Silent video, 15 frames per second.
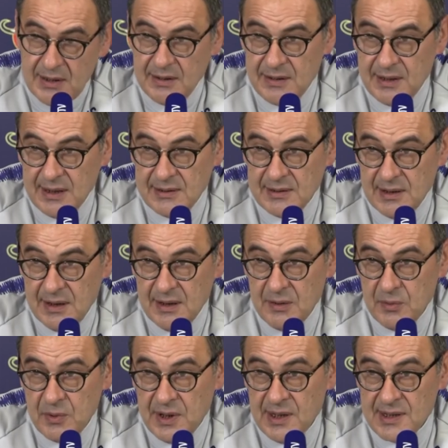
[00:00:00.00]
that
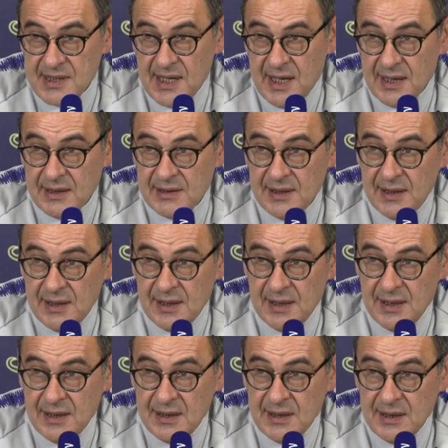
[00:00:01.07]
with Hazard
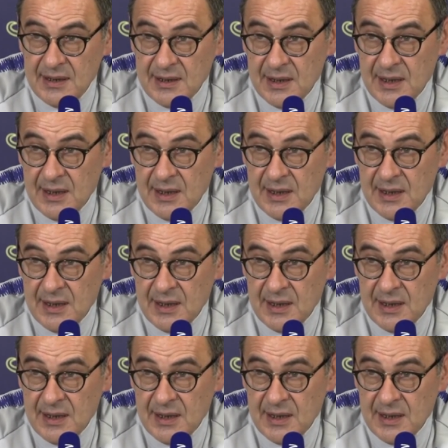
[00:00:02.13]
in